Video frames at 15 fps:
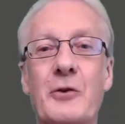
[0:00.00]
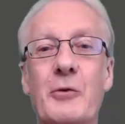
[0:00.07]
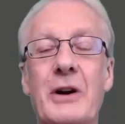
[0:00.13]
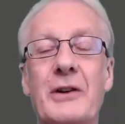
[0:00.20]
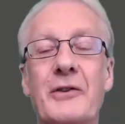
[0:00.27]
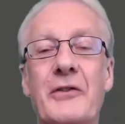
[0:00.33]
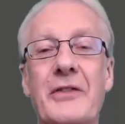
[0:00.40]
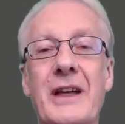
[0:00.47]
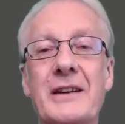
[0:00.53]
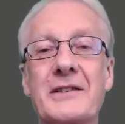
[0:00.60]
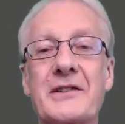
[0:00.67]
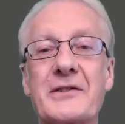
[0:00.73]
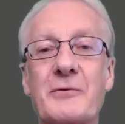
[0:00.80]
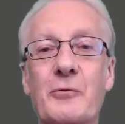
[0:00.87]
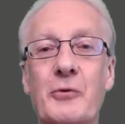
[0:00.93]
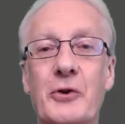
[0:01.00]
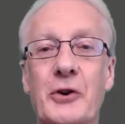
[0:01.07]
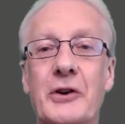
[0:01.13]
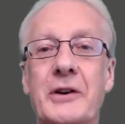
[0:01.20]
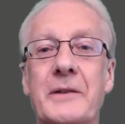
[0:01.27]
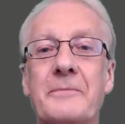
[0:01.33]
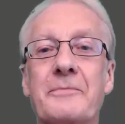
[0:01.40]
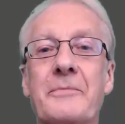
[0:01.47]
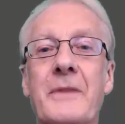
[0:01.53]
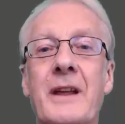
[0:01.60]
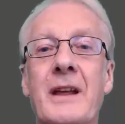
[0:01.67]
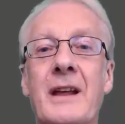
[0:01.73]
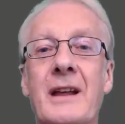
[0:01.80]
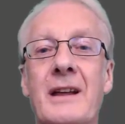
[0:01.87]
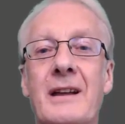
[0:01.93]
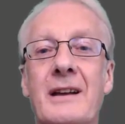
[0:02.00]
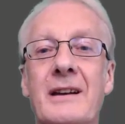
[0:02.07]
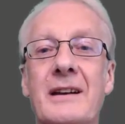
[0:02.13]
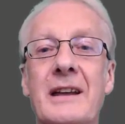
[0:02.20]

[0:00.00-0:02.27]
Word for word: Well, that doesn't work. Uh,